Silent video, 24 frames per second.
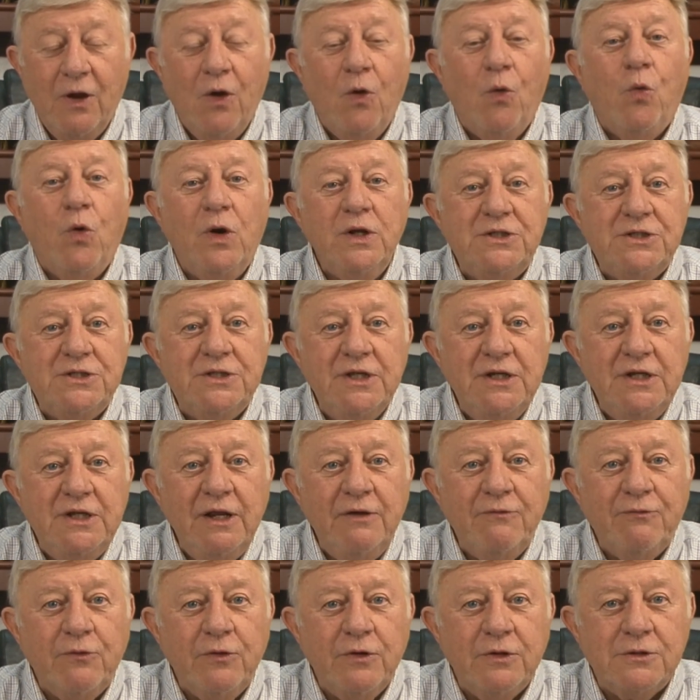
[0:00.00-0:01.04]
What's the
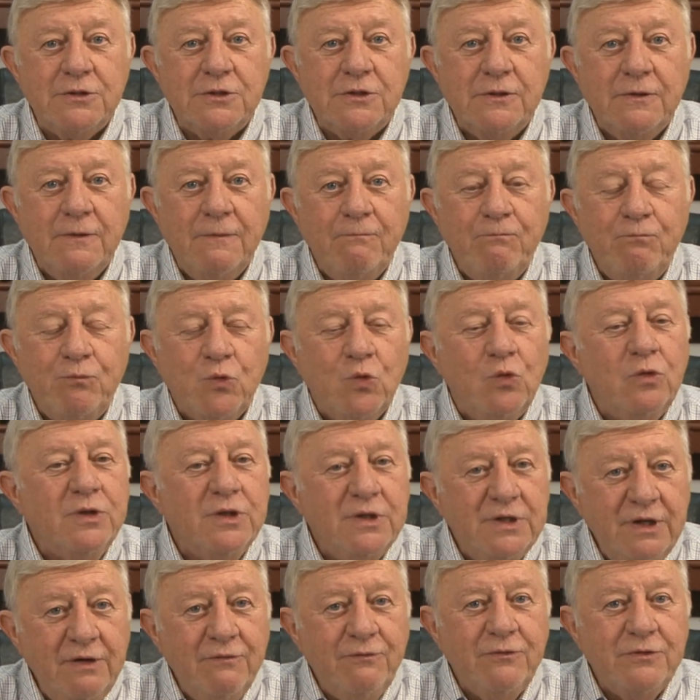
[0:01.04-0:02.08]
difference? Well, the
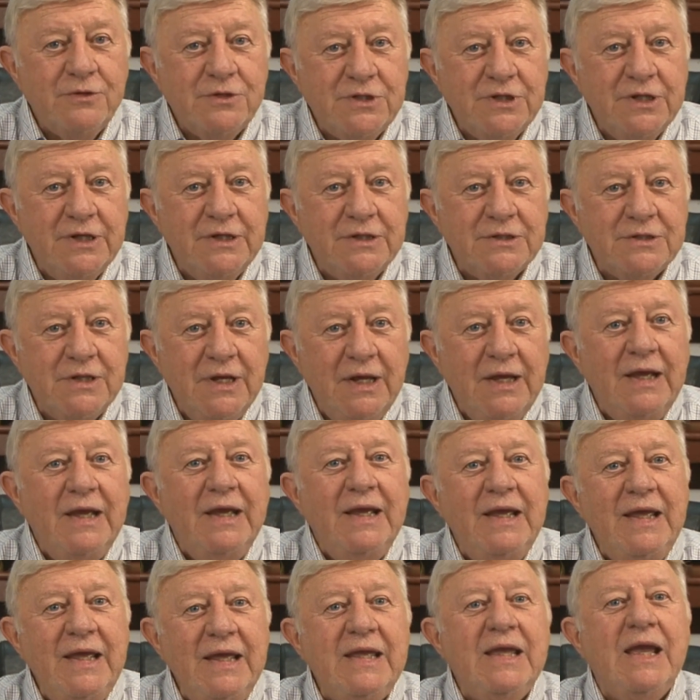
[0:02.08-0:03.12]
difference is
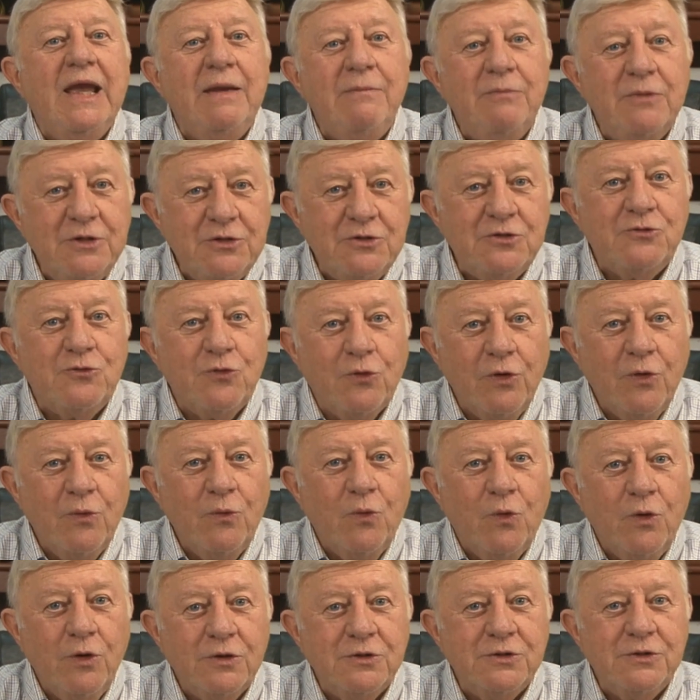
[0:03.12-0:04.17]
he came to destroy
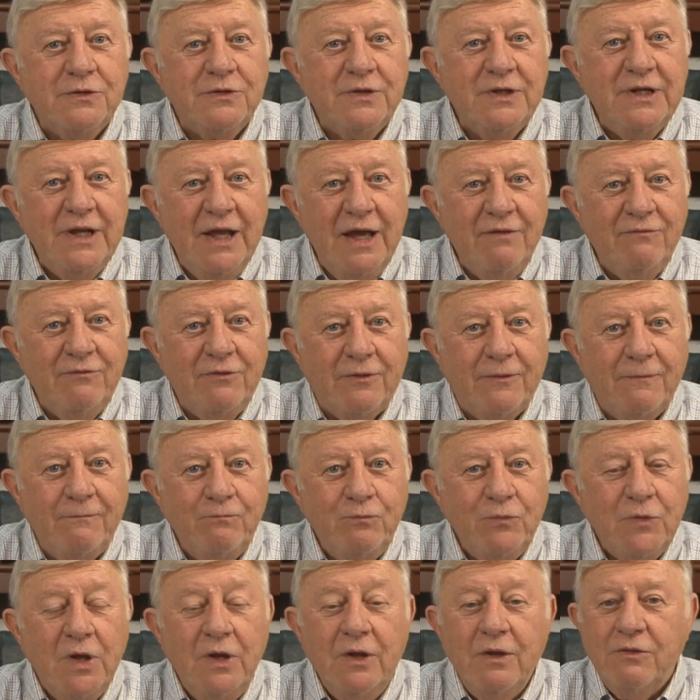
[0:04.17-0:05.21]
works of the devil.
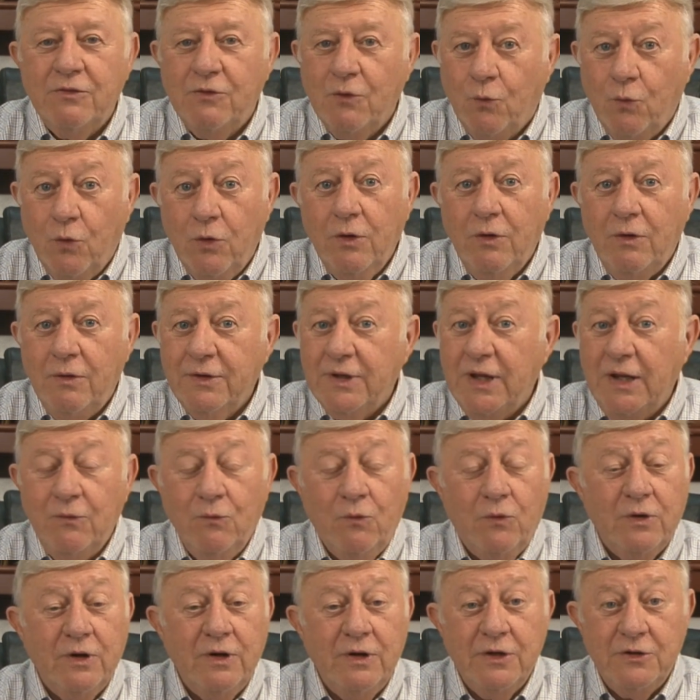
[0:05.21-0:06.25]
The world doesn't
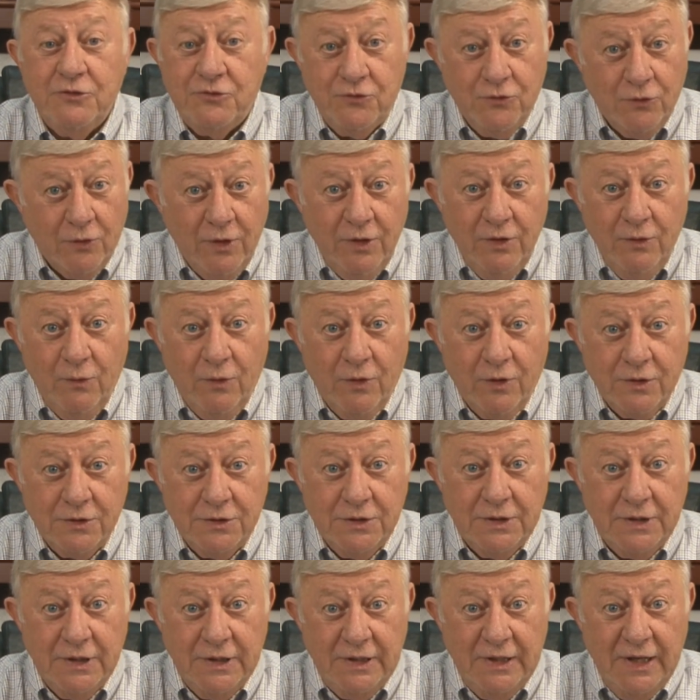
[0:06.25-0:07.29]
want to destroy the works
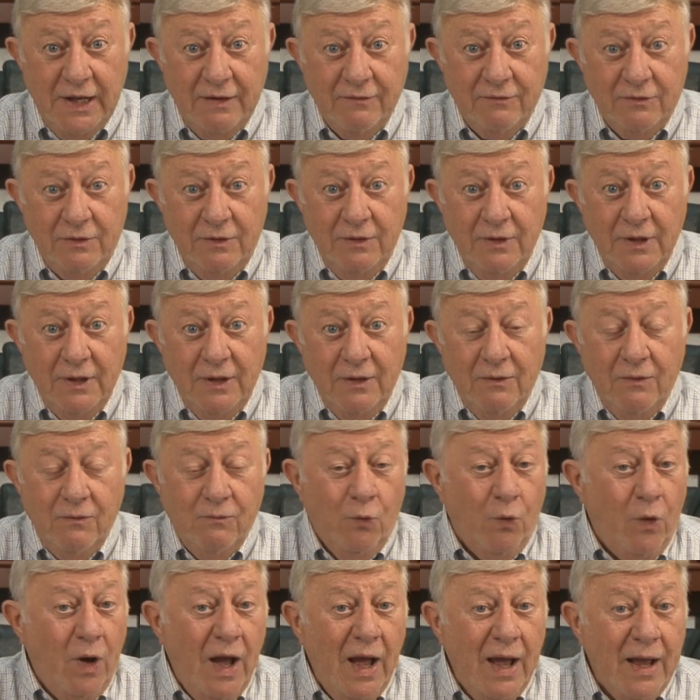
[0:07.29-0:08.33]
of the devil.
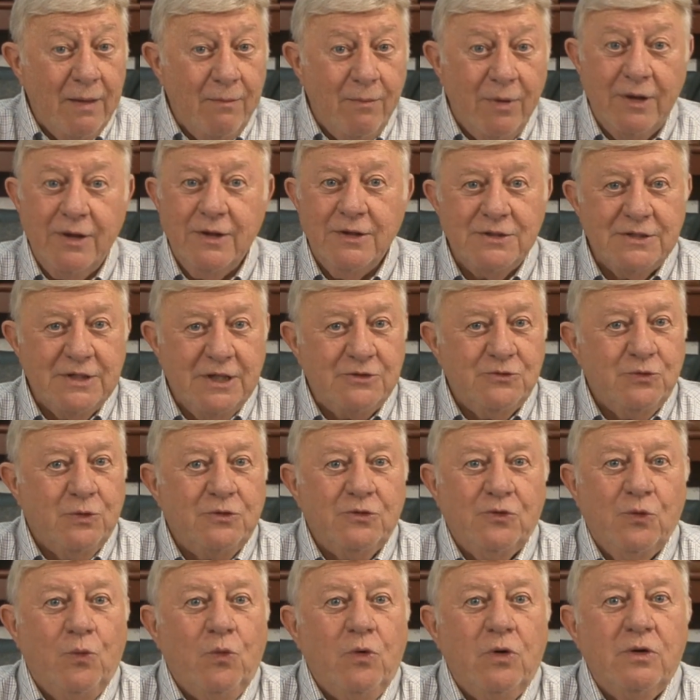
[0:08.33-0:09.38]
Why? Because that's what
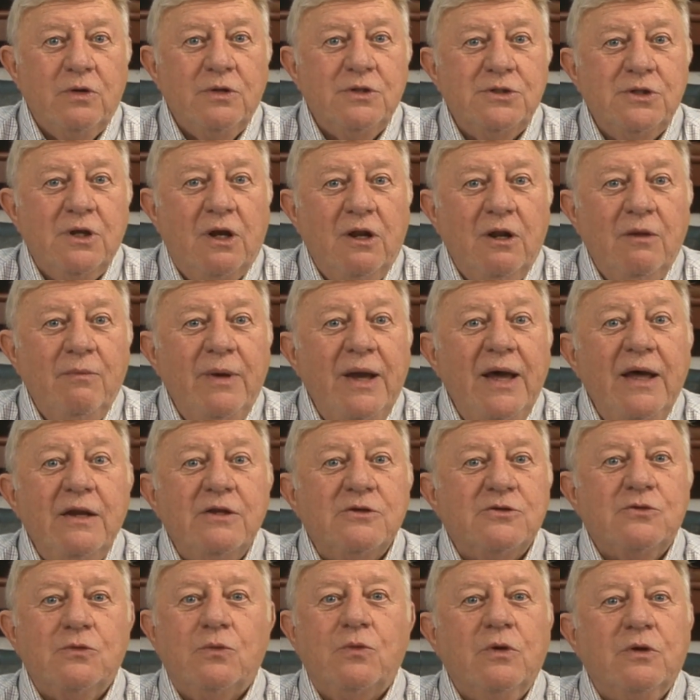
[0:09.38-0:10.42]
the world is all about
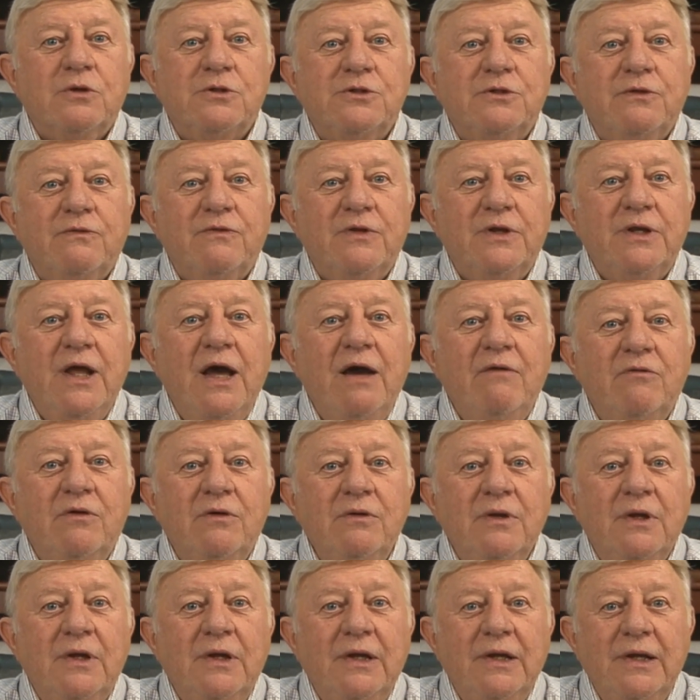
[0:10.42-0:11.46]
is the works of the
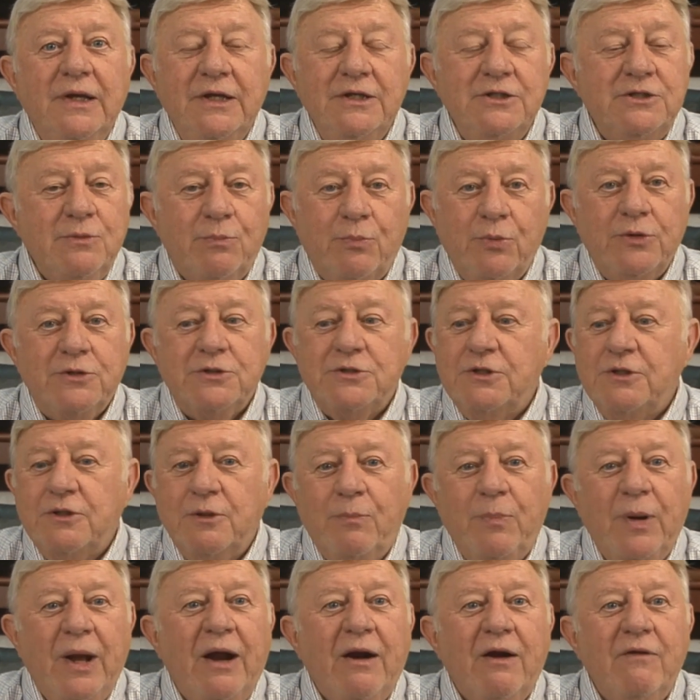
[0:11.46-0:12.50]
devil. He's the prince of the
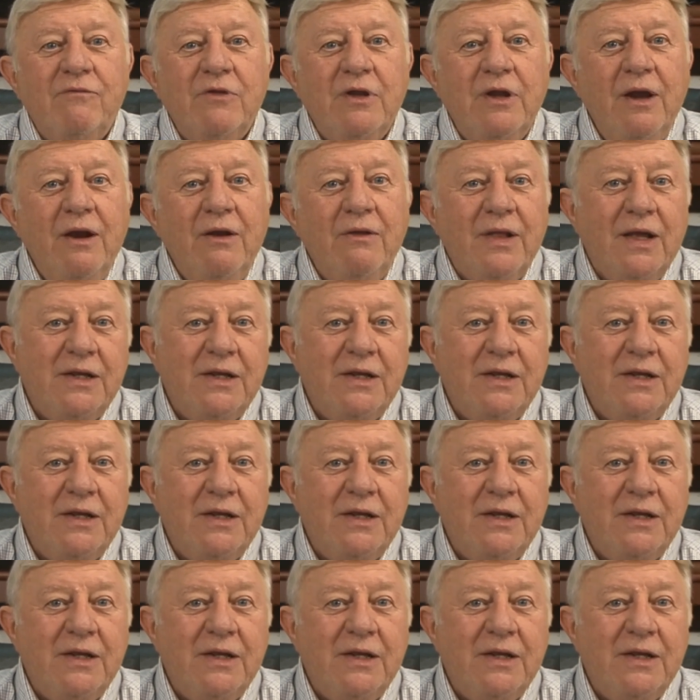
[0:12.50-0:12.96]
power of the air.